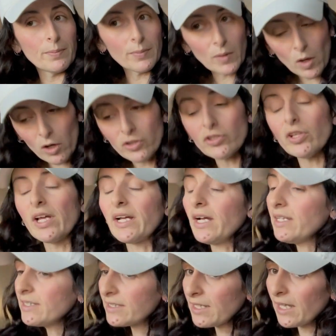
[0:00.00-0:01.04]
also, like
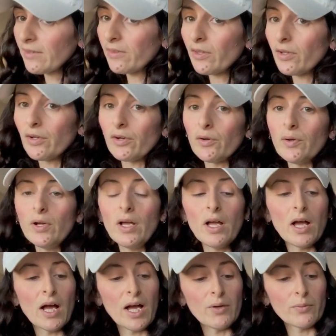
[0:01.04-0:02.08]
I said though,
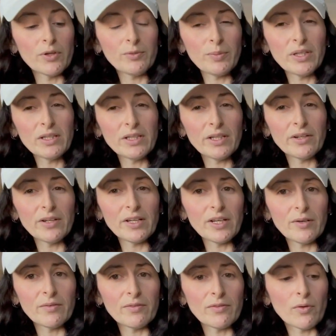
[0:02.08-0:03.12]
I would be leery
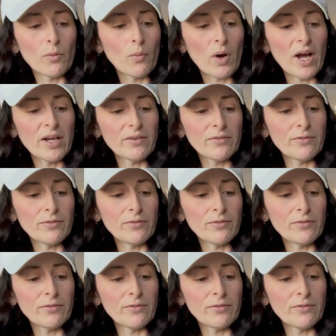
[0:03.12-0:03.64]
of wide